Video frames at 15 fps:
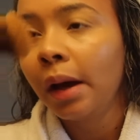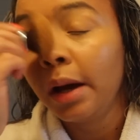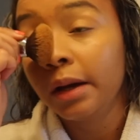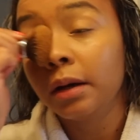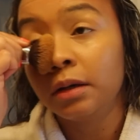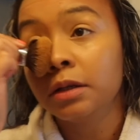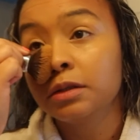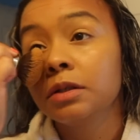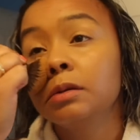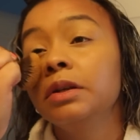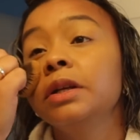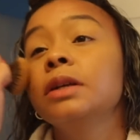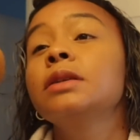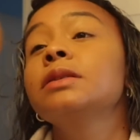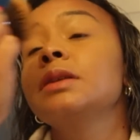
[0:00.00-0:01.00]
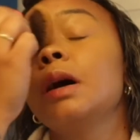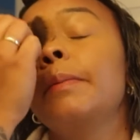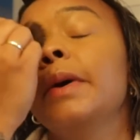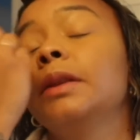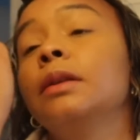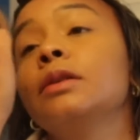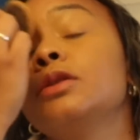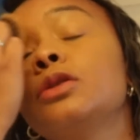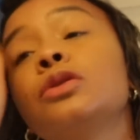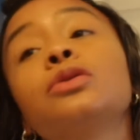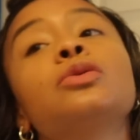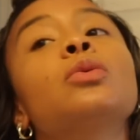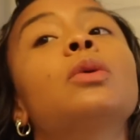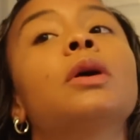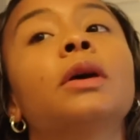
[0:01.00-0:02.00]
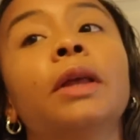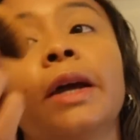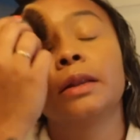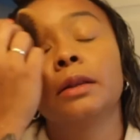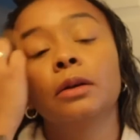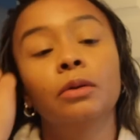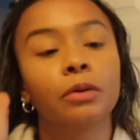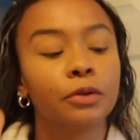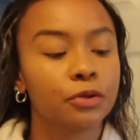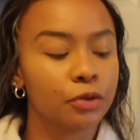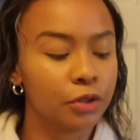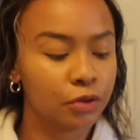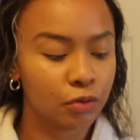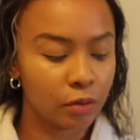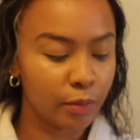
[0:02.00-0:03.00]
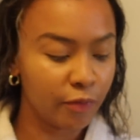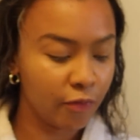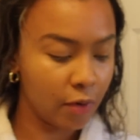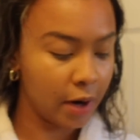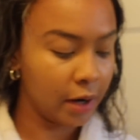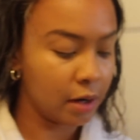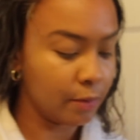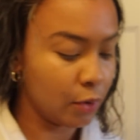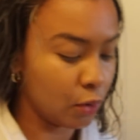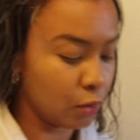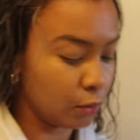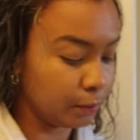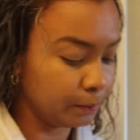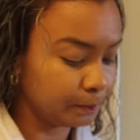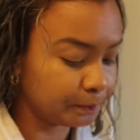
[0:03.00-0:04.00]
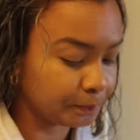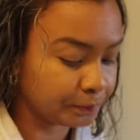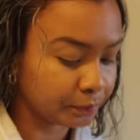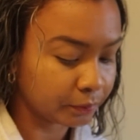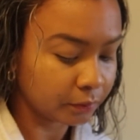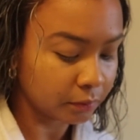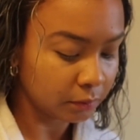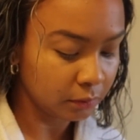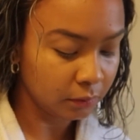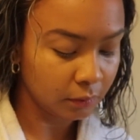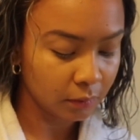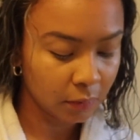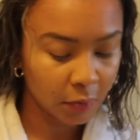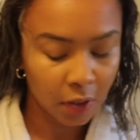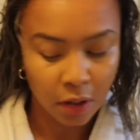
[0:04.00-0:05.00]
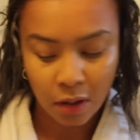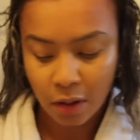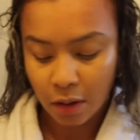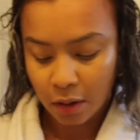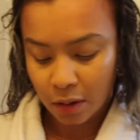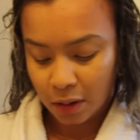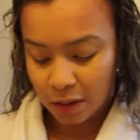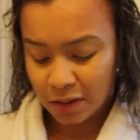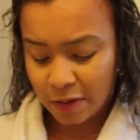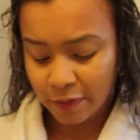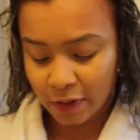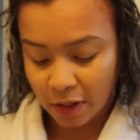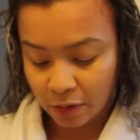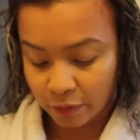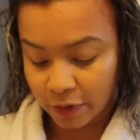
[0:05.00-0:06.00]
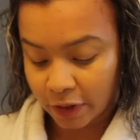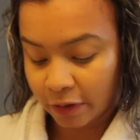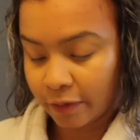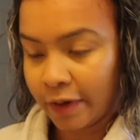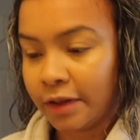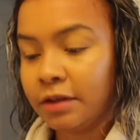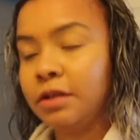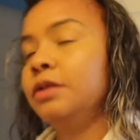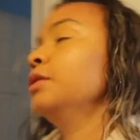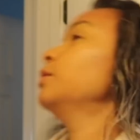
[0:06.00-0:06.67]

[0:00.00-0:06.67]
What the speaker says: I also need to stop at the store, at the grocery store before I come home. I have a lot of running around to